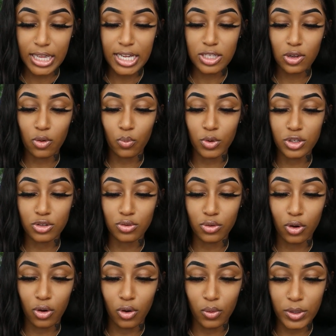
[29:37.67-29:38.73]
That's what
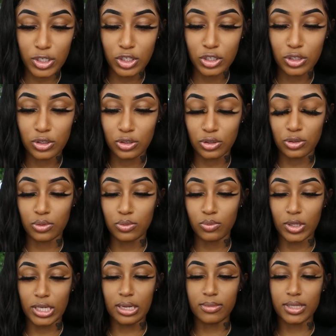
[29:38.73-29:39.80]
you always should do
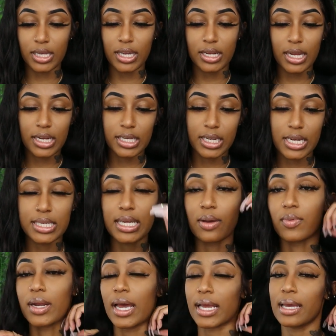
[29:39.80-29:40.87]
when it comes to getting ideas.
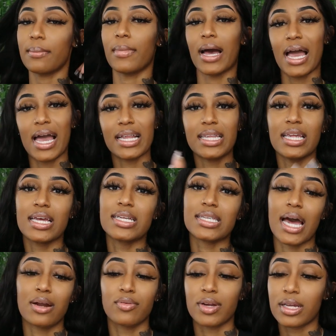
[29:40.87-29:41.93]
Like, when I get my
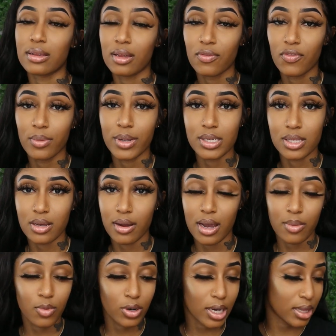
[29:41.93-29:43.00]
ideas, I don't get them from
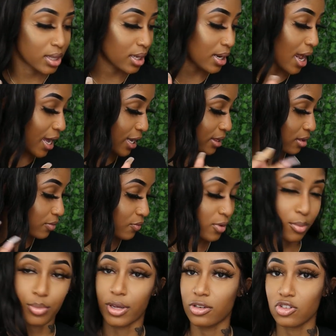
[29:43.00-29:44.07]
Instagram or nothing. I get them
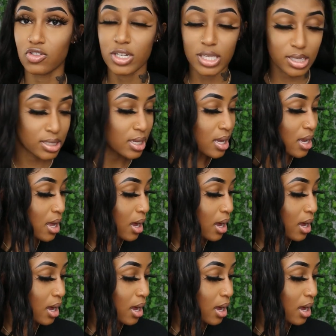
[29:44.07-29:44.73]
from Pinterest.